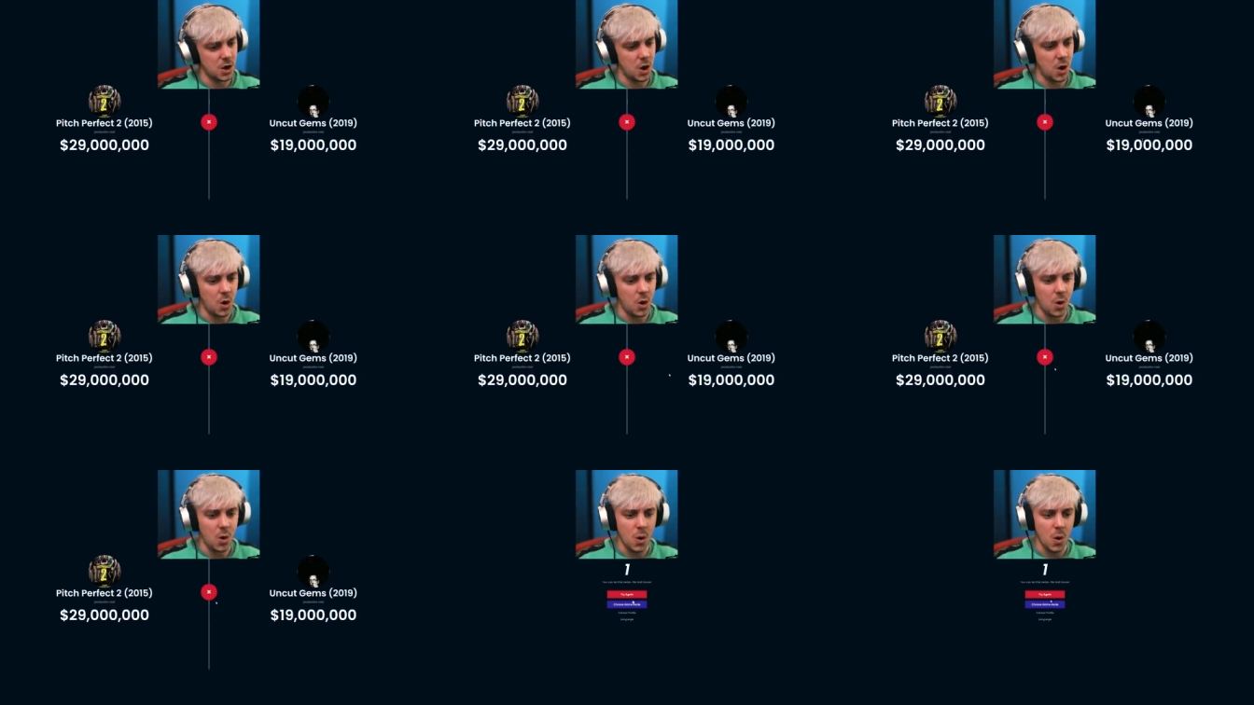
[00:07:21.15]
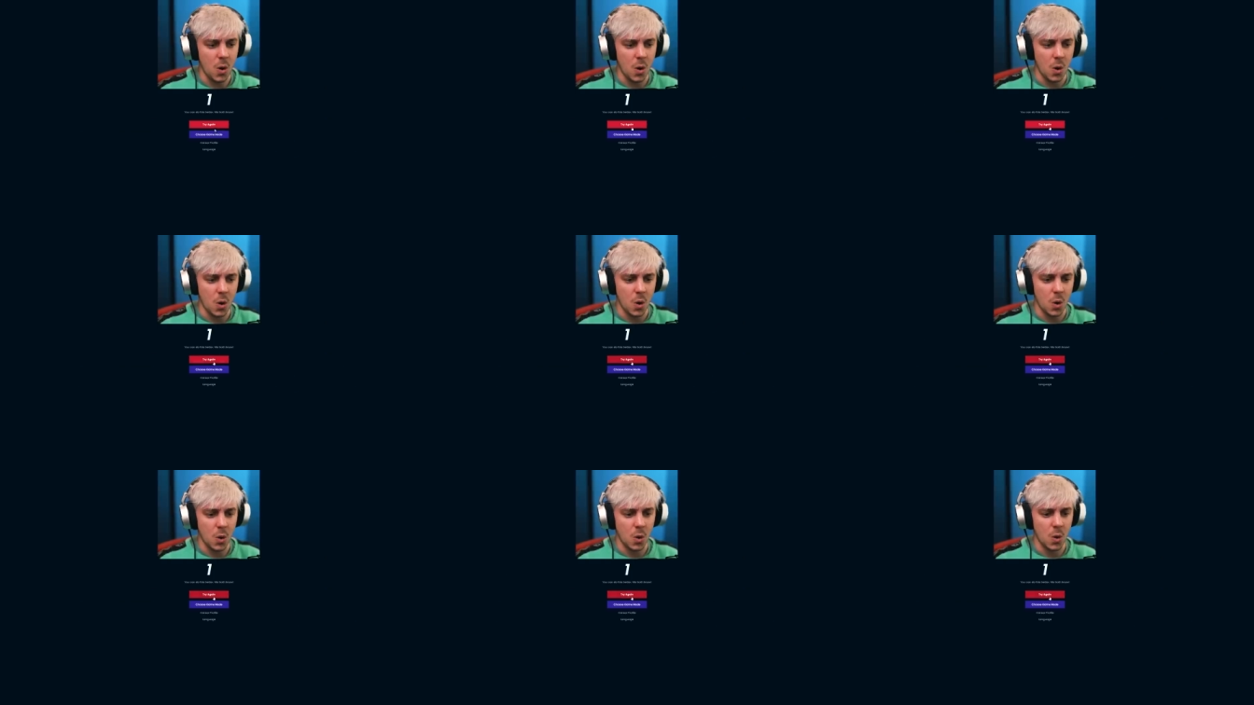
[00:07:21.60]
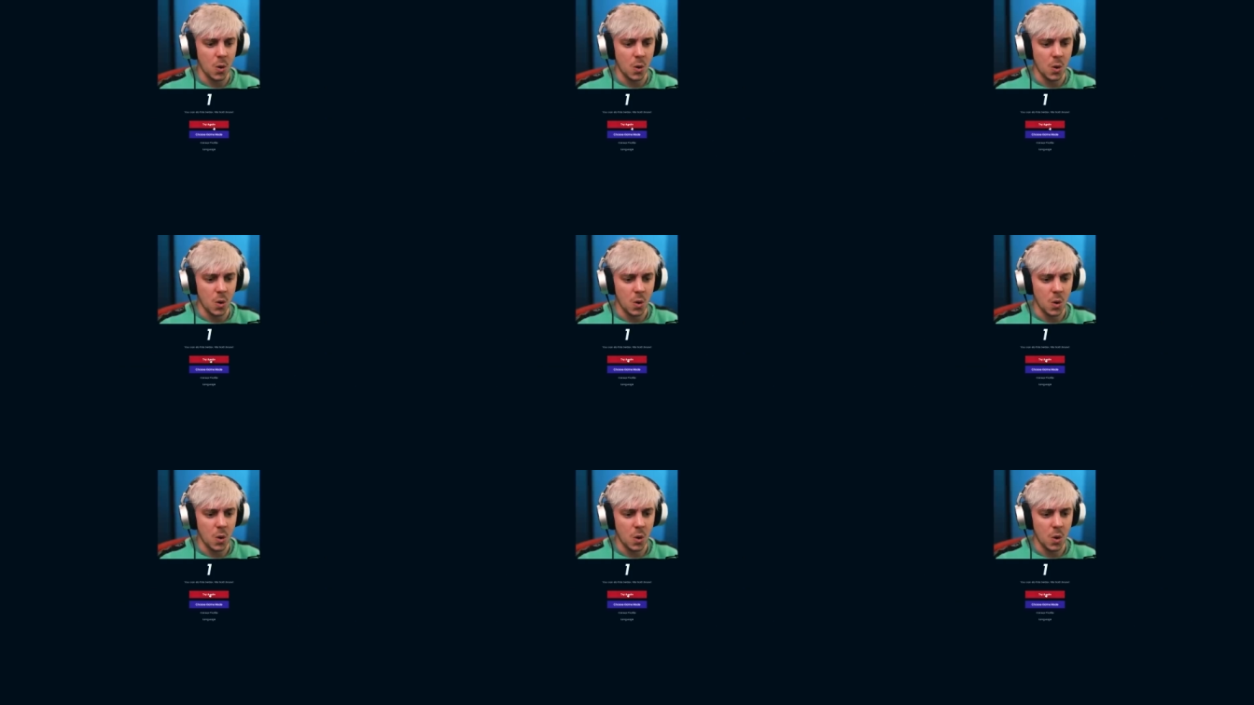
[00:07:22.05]
Oh,
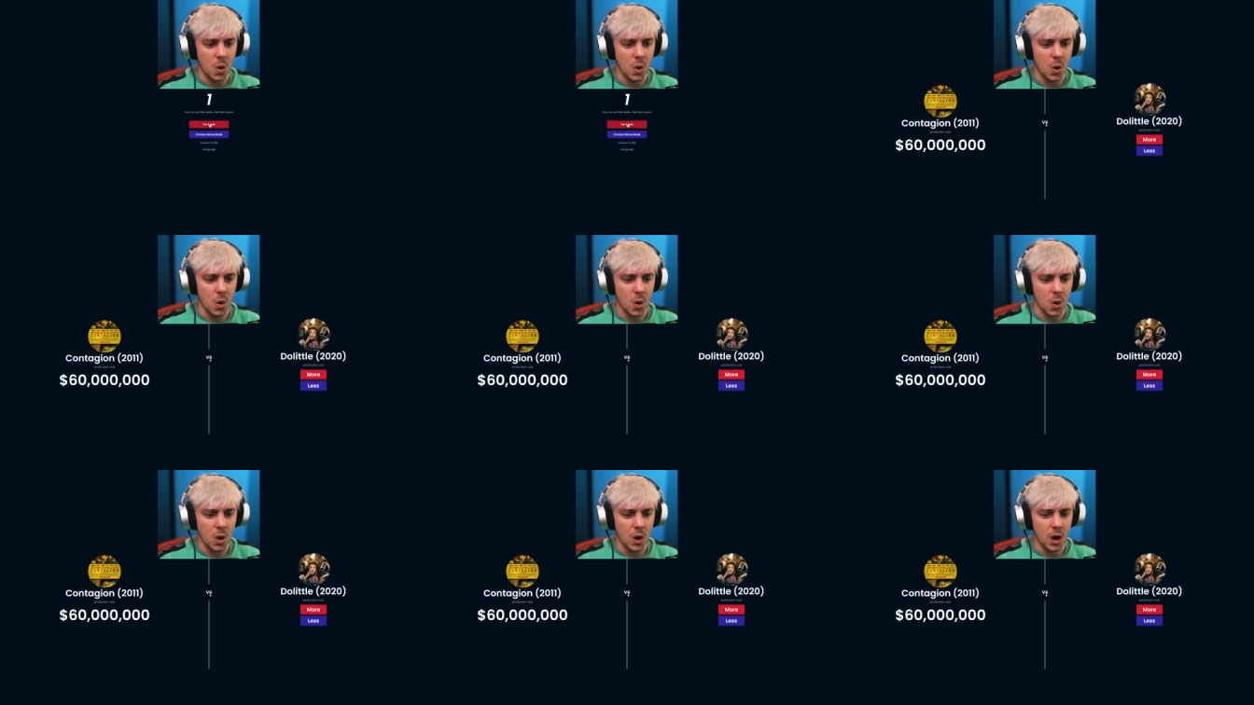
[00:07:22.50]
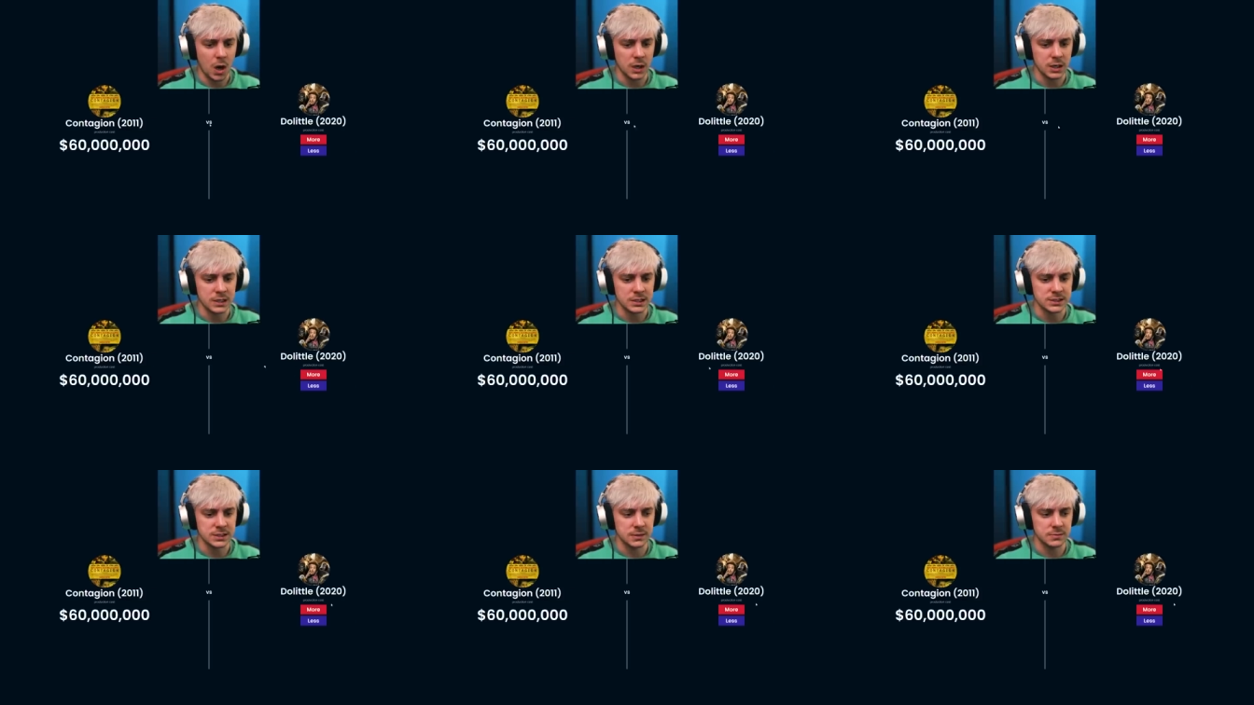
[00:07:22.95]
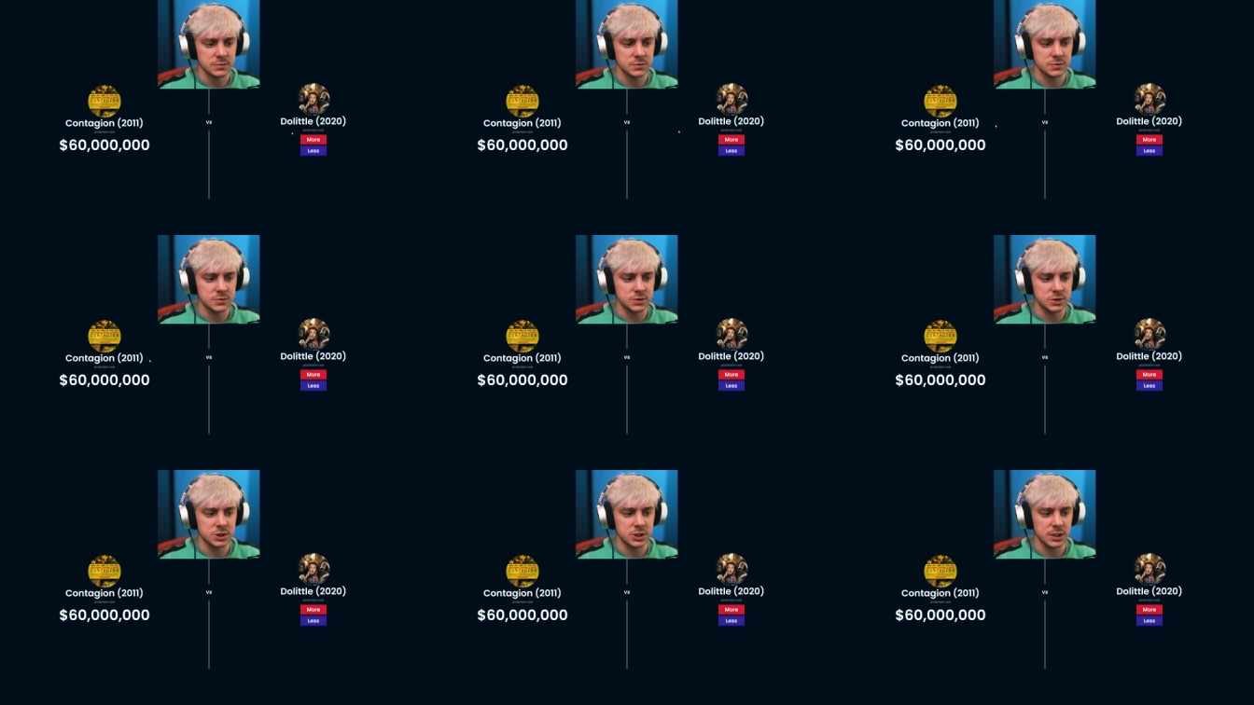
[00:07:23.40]
Uncut Gems
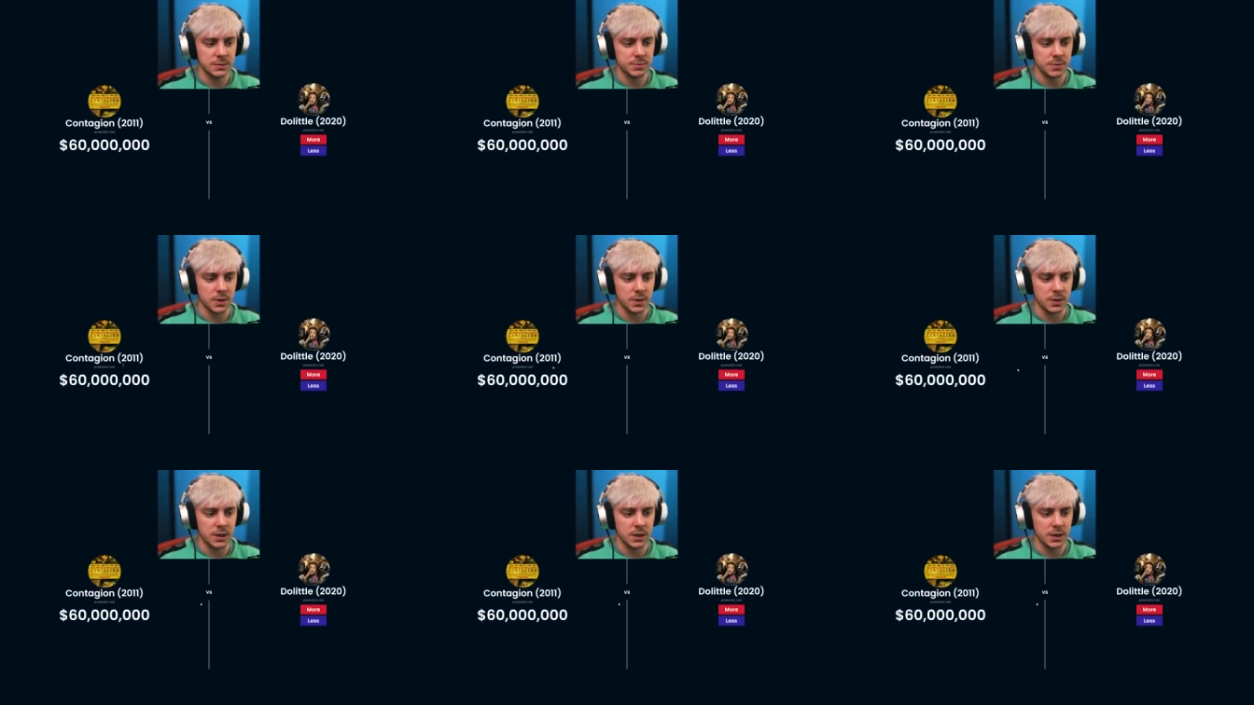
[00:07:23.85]
was cheaper.